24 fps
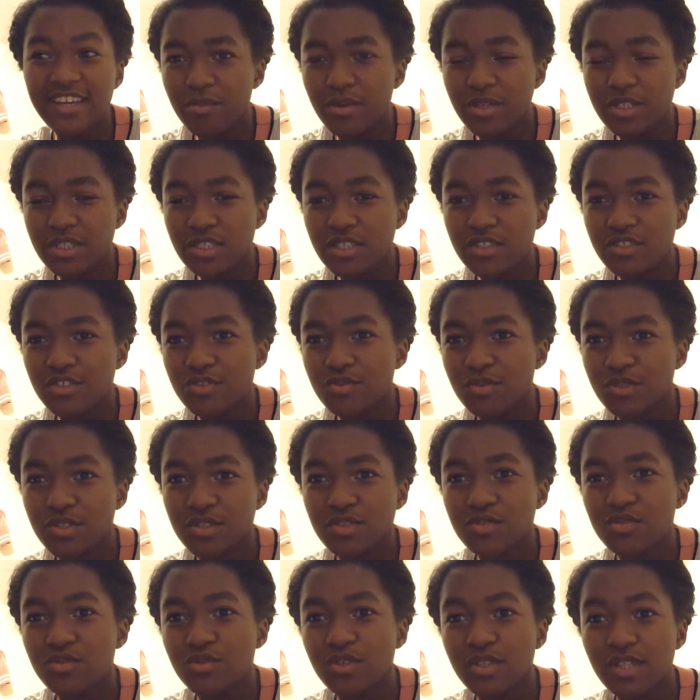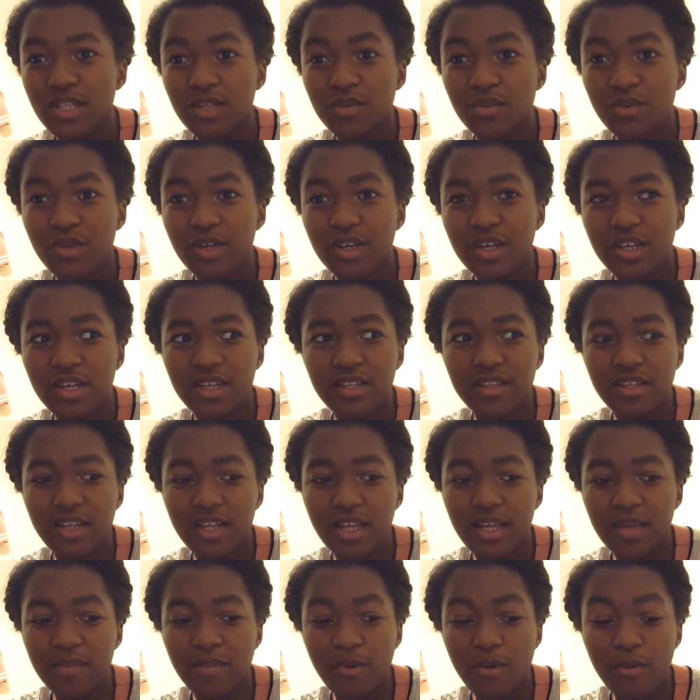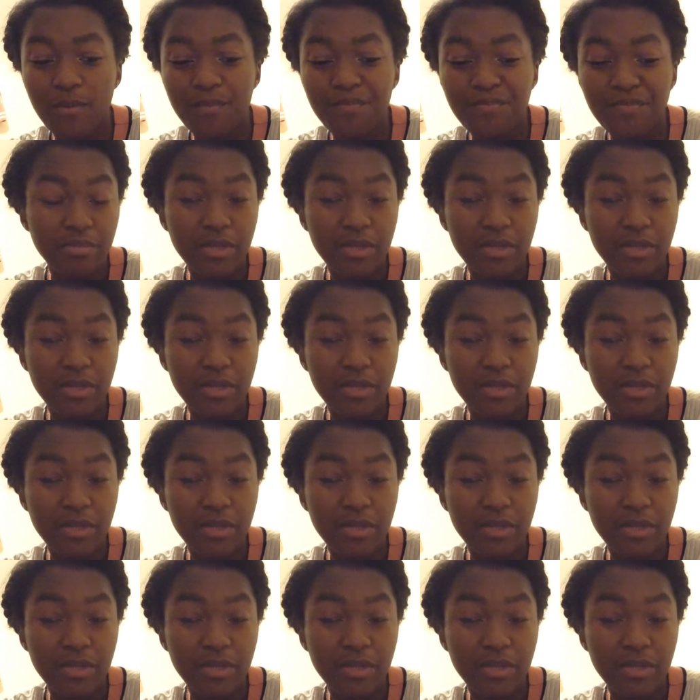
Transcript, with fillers: Basically just went to school and then work and then I came home.